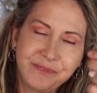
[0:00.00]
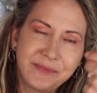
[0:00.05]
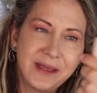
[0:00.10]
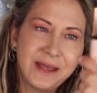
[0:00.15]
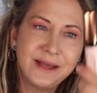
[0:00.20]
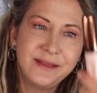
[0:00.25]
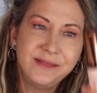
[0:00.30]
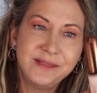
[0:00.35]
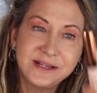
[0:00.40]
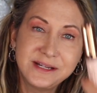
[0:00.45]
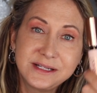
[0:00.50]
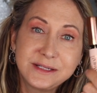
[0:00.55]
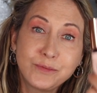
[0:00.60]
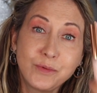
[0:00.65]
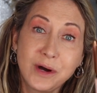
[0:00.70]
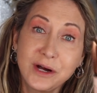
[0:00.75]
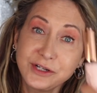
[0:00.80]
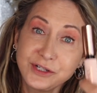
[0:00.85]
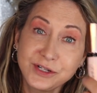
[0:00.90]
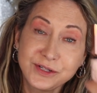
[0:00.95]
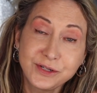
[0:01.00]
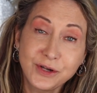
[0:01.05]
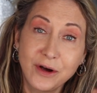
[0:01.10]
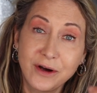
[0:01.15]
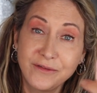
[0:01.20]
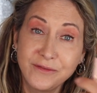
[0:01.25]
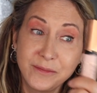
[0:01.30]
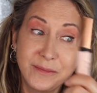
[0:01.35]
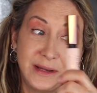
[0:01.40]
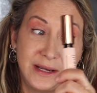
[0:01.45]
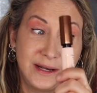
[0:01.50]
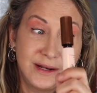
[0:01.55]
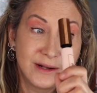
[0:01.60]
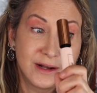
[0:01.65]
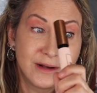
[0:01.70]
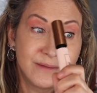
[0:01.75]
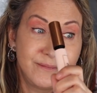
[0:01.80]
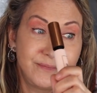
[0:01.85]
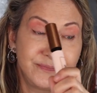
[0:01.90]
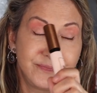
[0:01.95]
And this washes off. I mean,
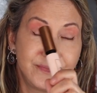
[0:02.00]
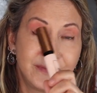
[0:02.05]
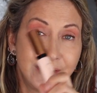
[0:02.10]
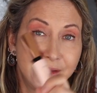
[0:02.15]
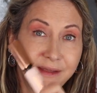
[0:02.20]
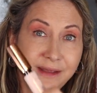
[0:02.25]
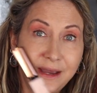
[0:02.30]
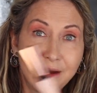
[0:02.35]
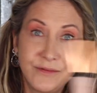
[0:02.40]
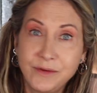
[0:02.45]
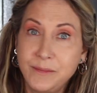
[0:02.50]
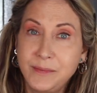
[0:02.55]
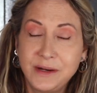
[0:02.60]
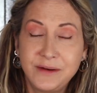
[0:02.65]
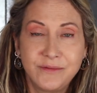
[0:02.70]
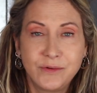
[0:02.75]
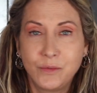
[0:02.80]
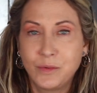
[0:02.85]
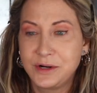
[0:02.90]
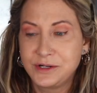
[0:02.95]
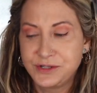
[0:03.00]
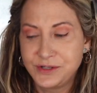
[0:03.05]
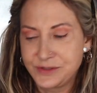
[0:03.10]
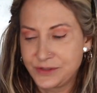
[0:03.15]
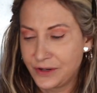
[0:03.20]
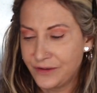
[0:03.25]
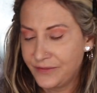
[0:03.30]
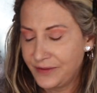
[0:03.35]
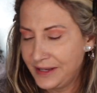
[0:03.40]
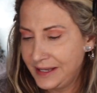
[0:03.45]
every bit of it washes off.